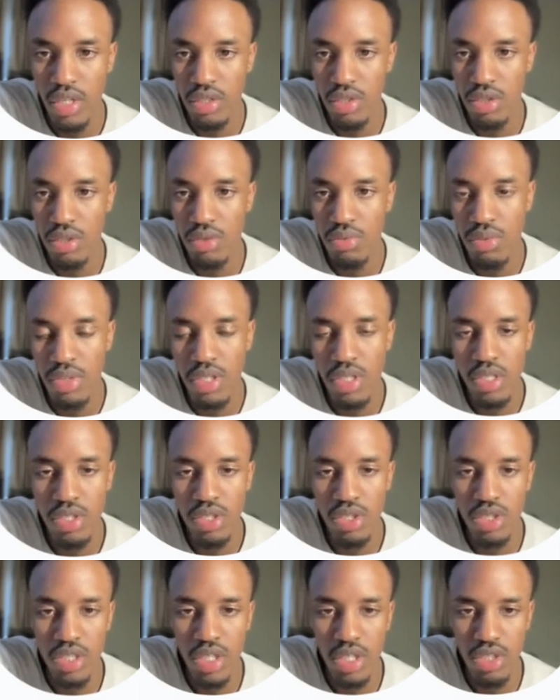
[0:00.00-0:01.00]
needed
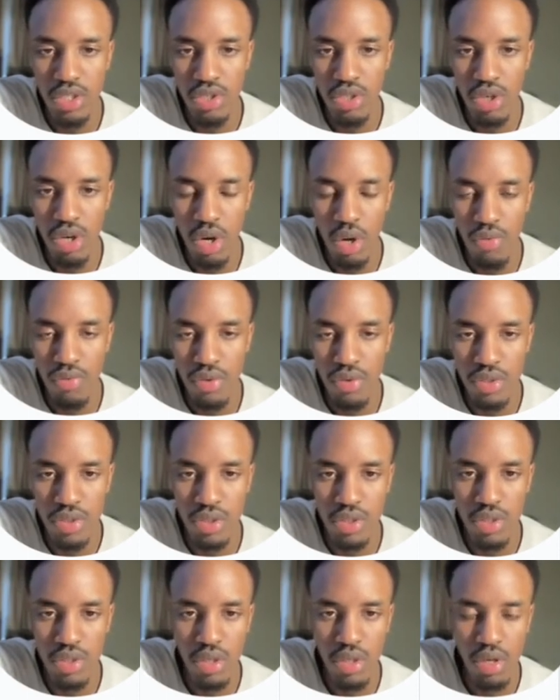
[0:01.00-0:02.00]
to change the
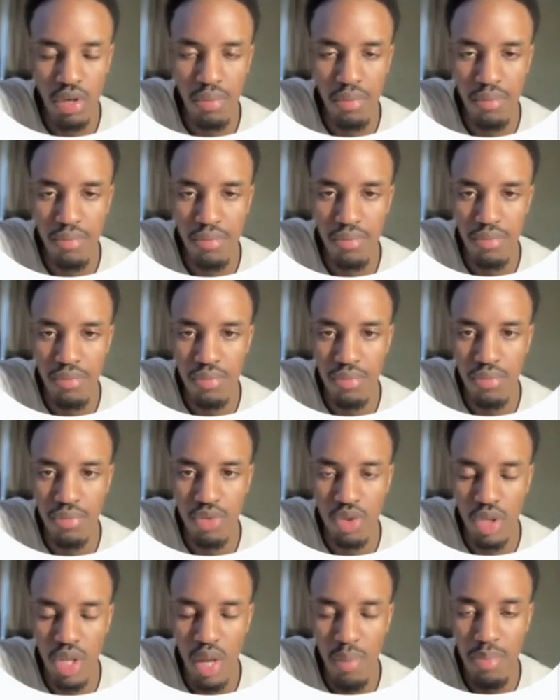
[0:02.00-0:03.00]
covers,
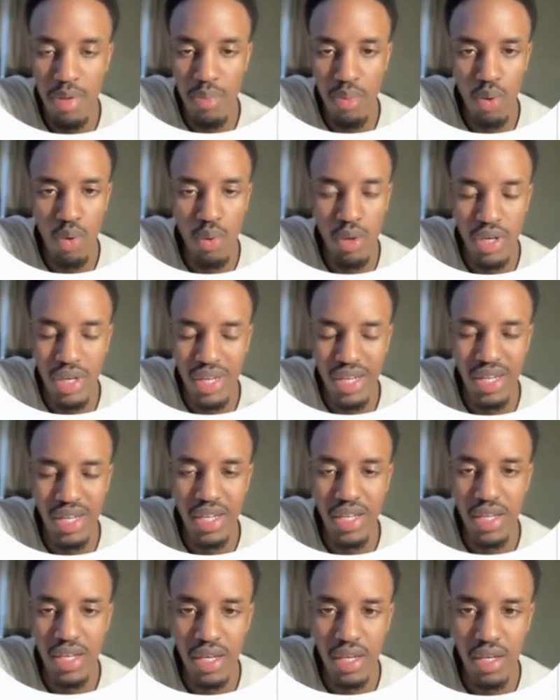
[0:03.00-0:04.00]
so that people, when they
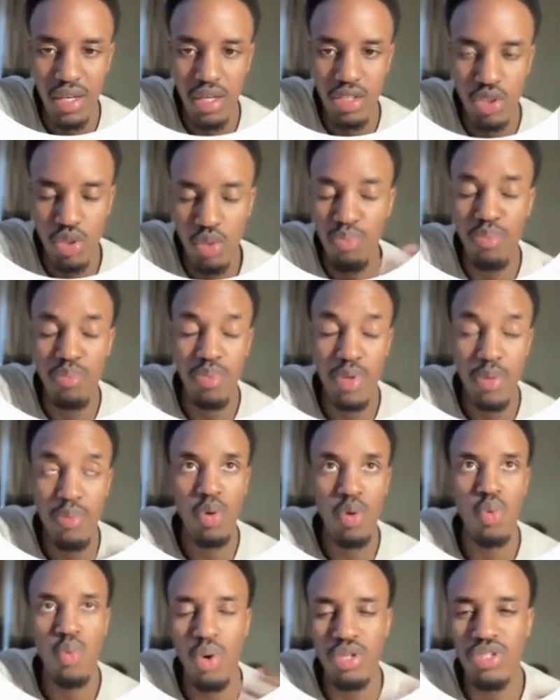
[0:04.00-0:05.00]
click it, so
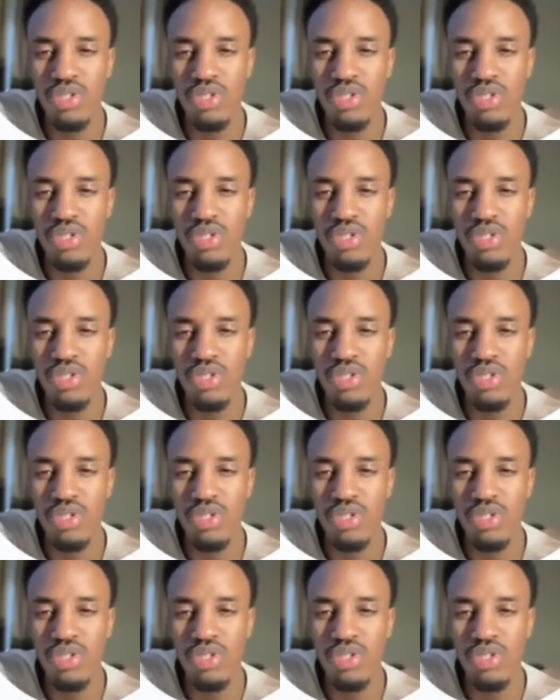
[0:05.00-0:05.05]
people want